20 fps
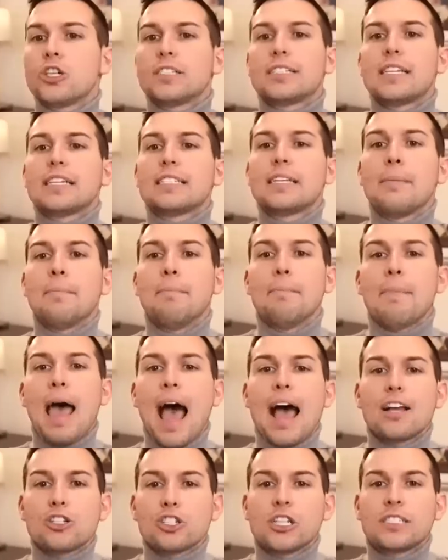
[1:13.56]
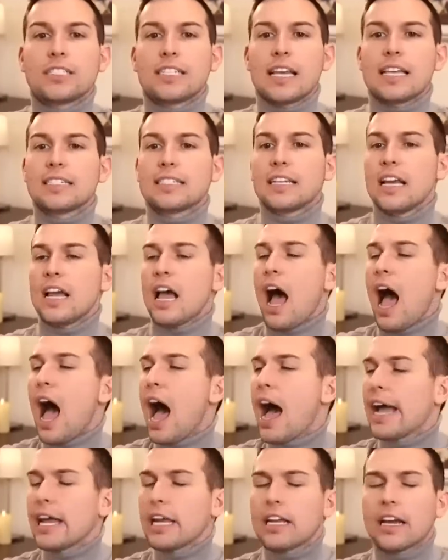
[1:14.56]
says, and Matt, she says,
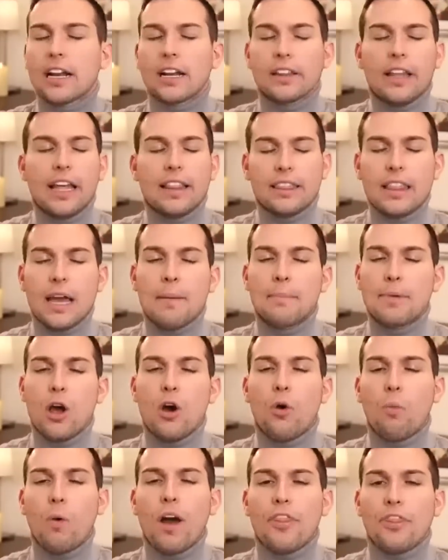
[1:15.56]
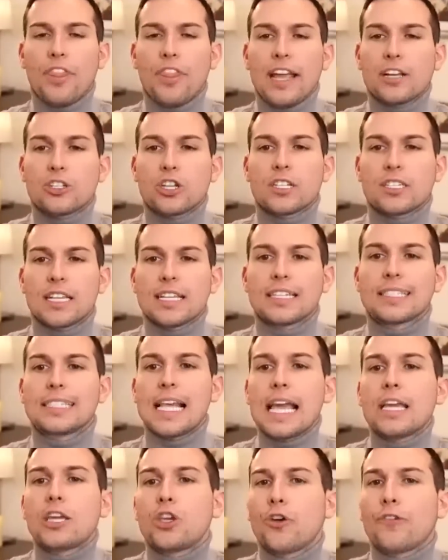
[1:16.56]
I gotta let them know one thing. She says,
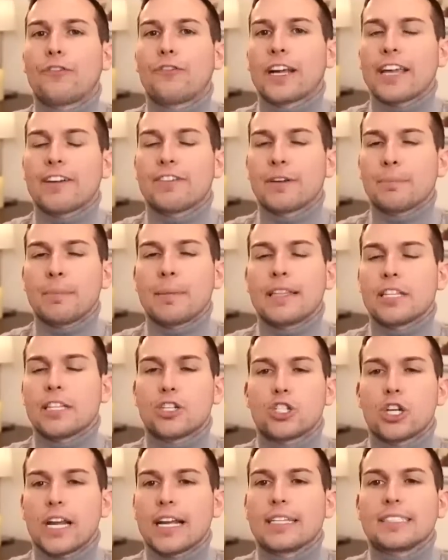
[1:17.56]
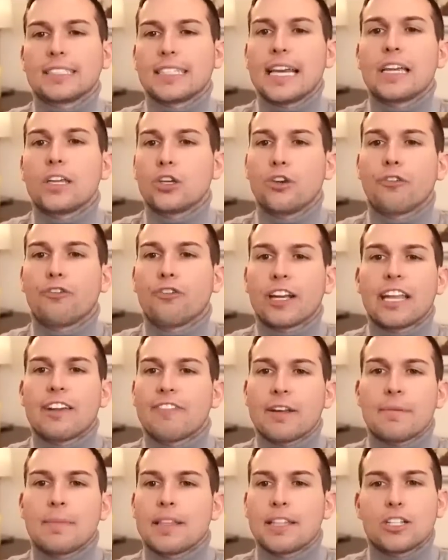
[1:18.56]
Thank you for giving me the chance. Thank you for
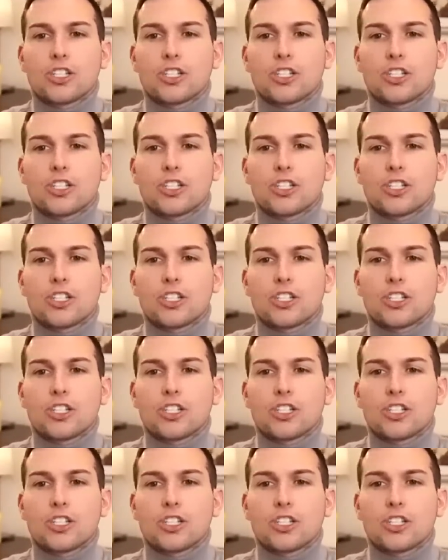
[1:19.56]
giving me the